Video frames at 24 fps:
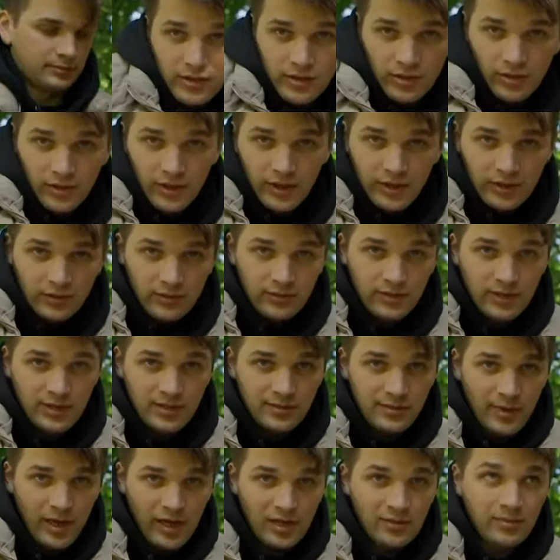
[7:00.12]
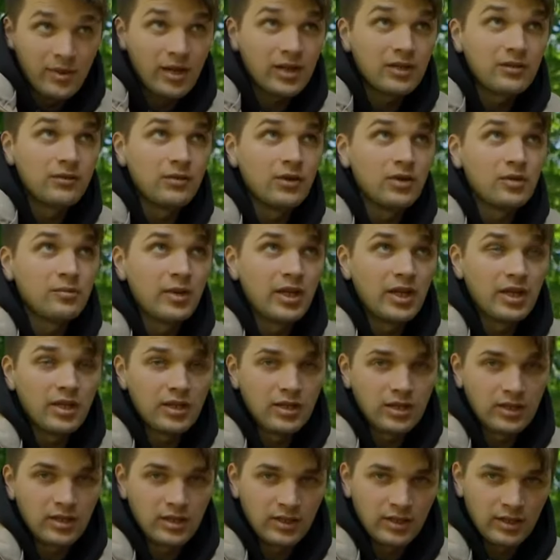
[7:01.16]
So link to this backpack will be
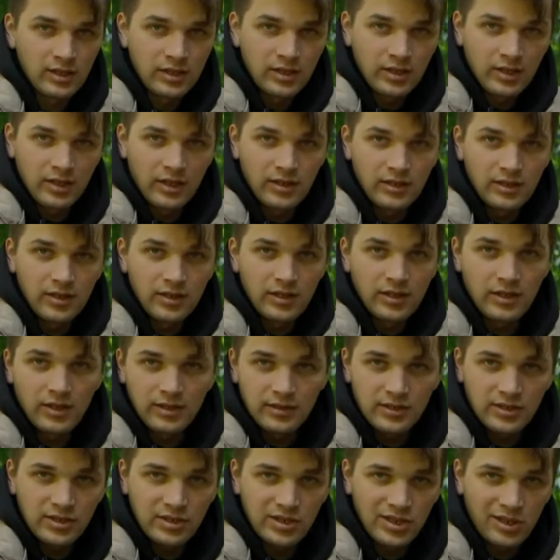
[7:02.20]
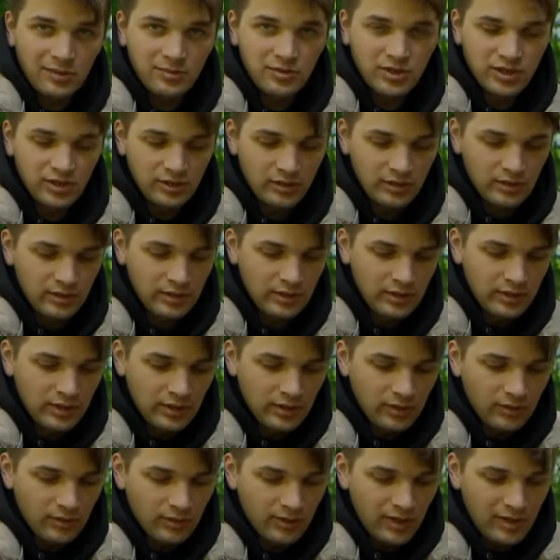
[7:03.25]
in the description
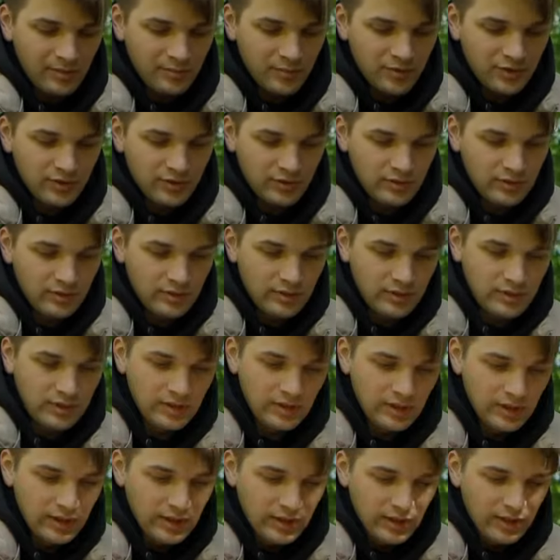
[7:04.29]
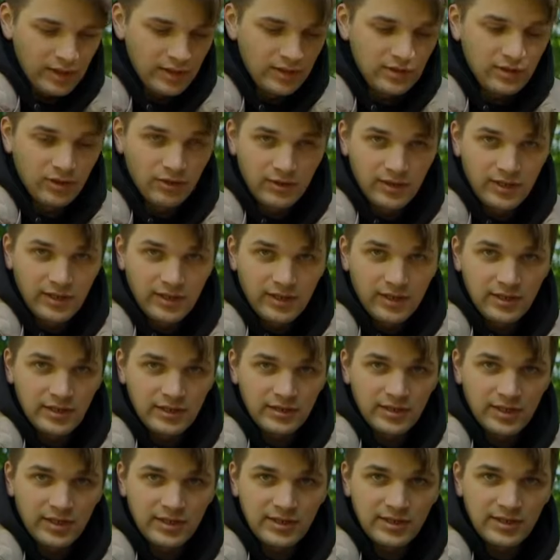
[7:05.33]
on Amazon. It's only
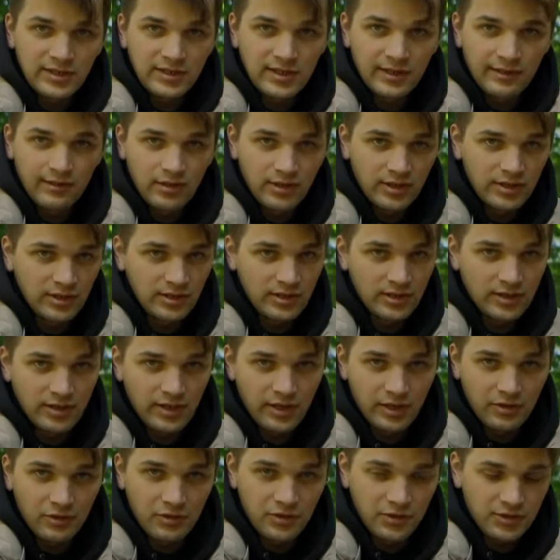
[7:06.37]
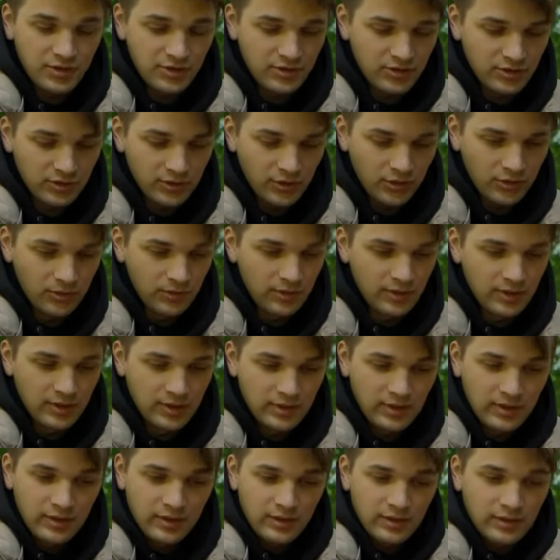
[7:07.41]
60-70 euros, so
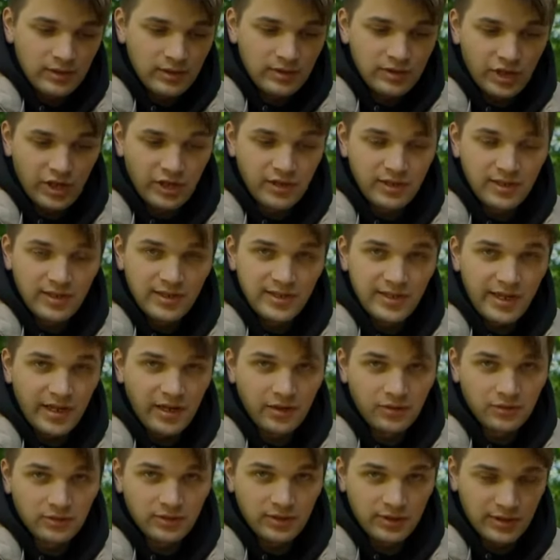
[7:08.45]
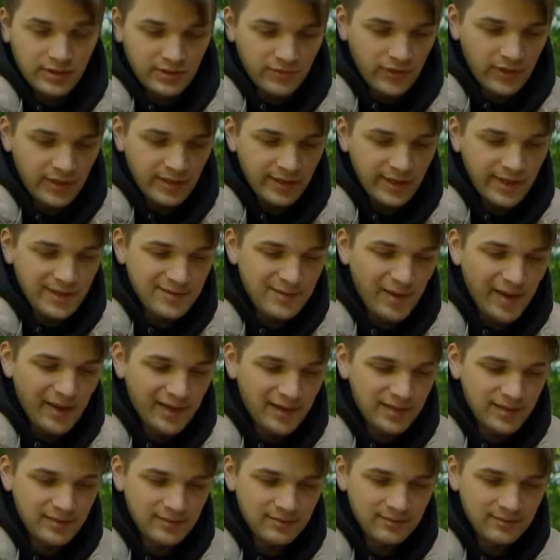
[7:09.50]
check this out. It's a very nice bag.